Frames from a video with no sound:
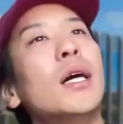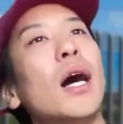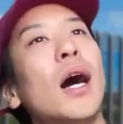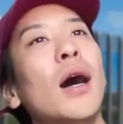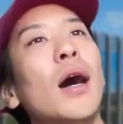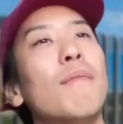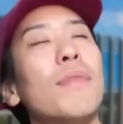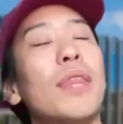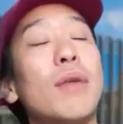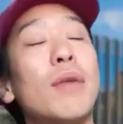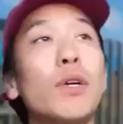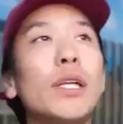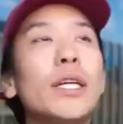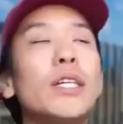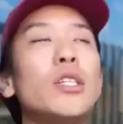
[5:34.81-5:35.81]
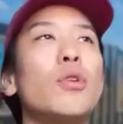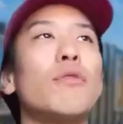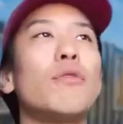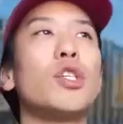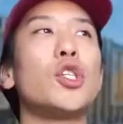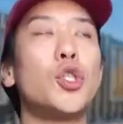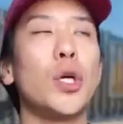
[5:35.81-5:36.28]
that really sort of
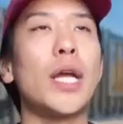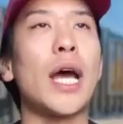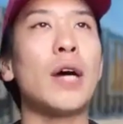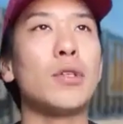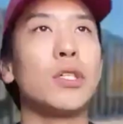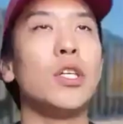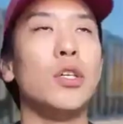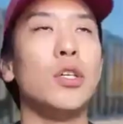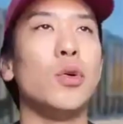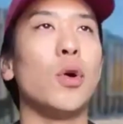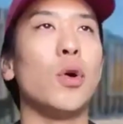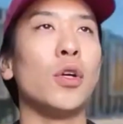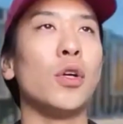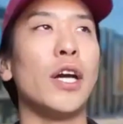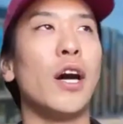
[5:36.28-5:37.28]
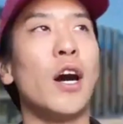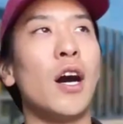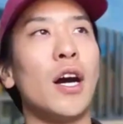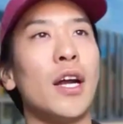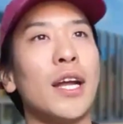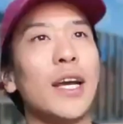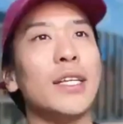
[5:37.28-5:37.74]
stood out to you early
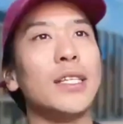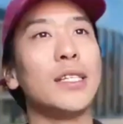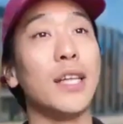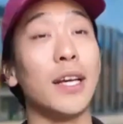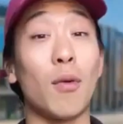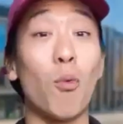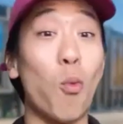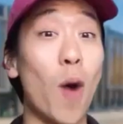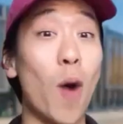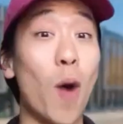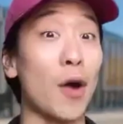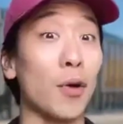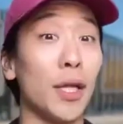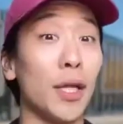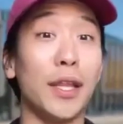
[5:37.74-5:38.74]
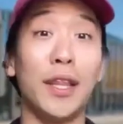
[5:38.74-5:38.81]
on as like, wow,